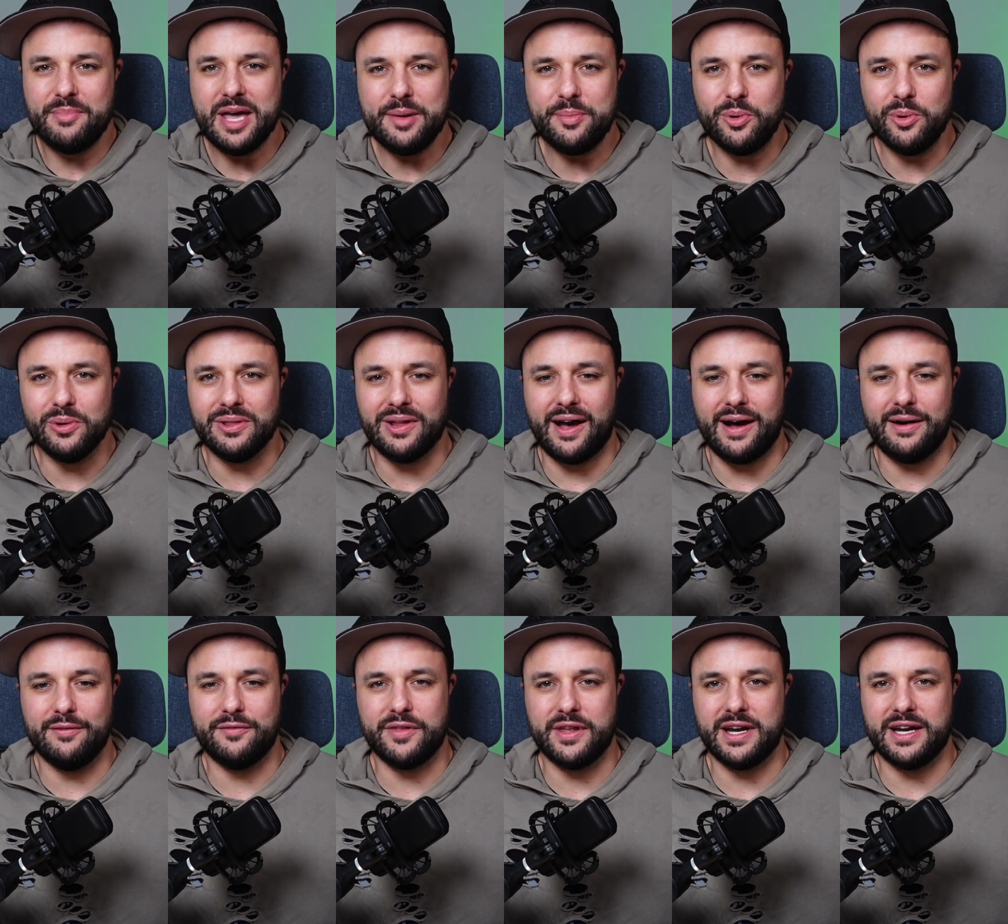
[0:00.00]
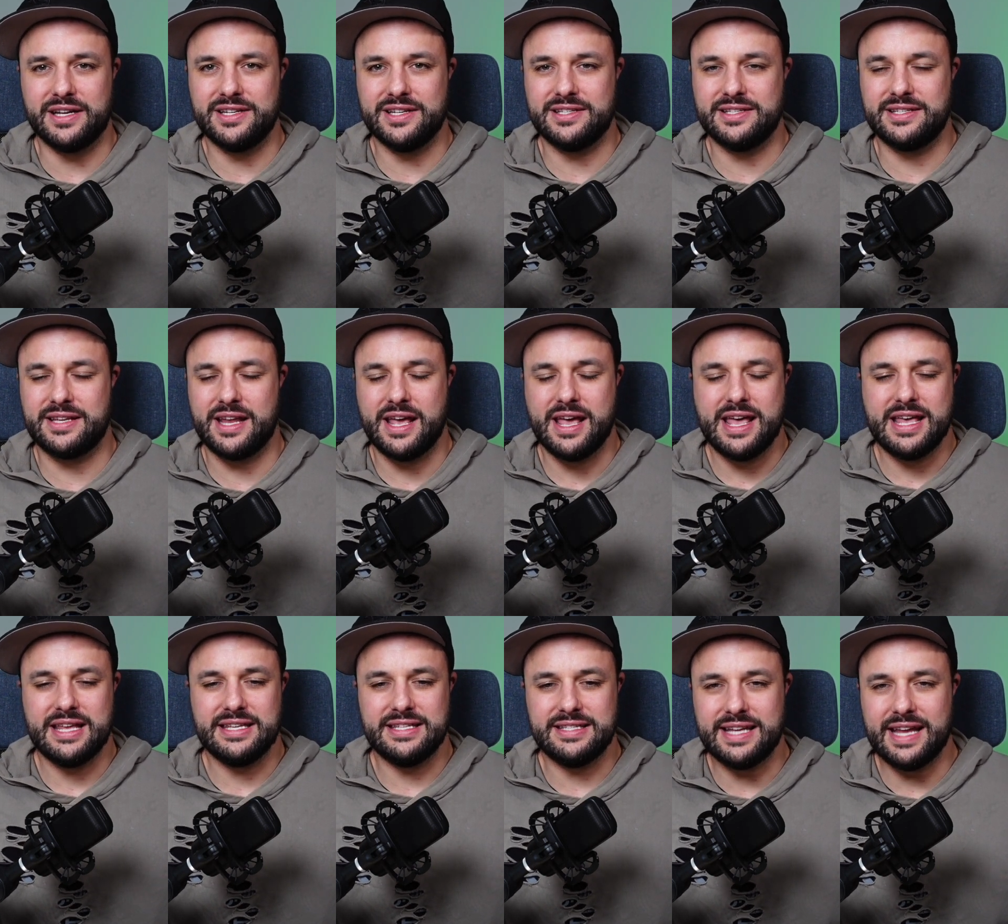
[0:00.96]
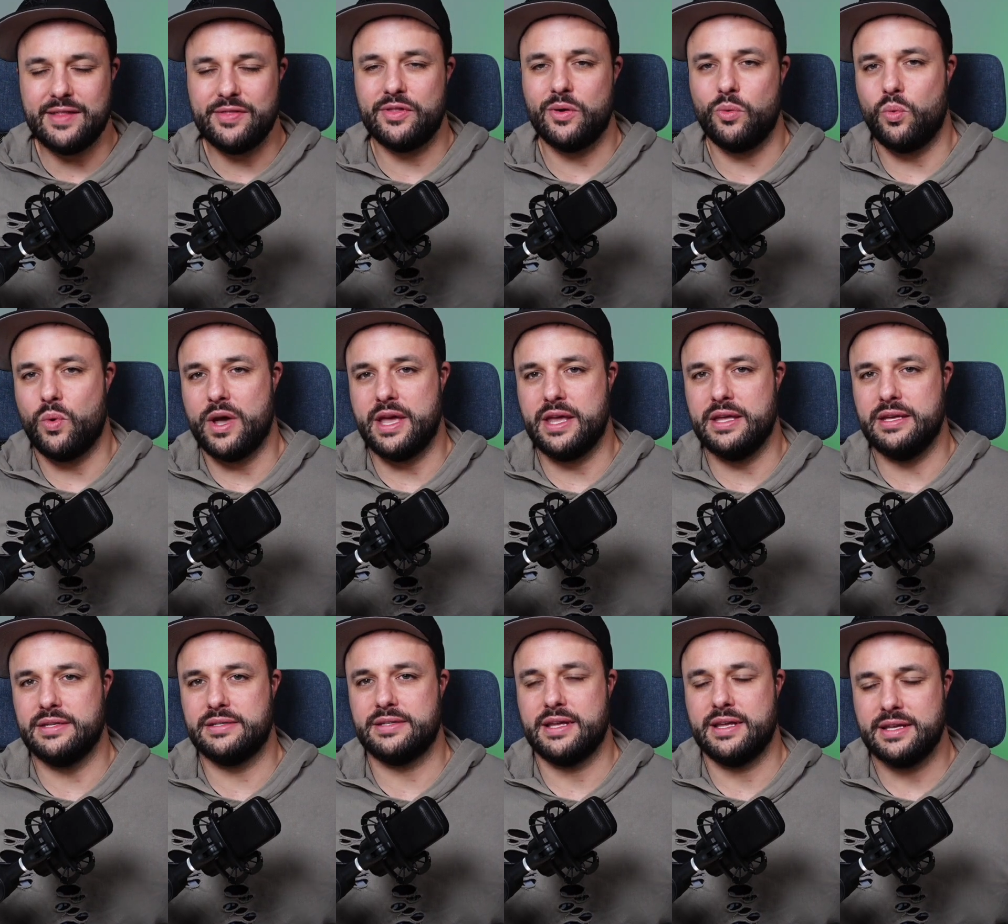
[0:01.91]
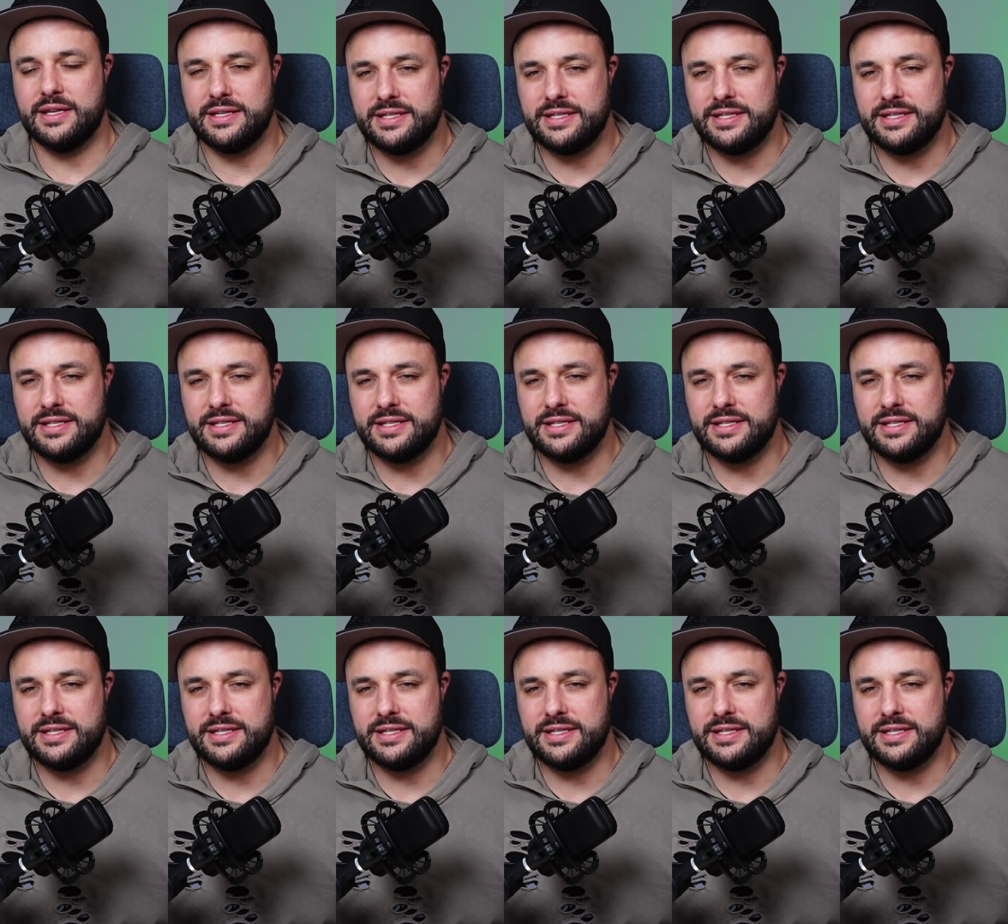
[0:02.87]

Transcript: people loved, and it just sent the Wii's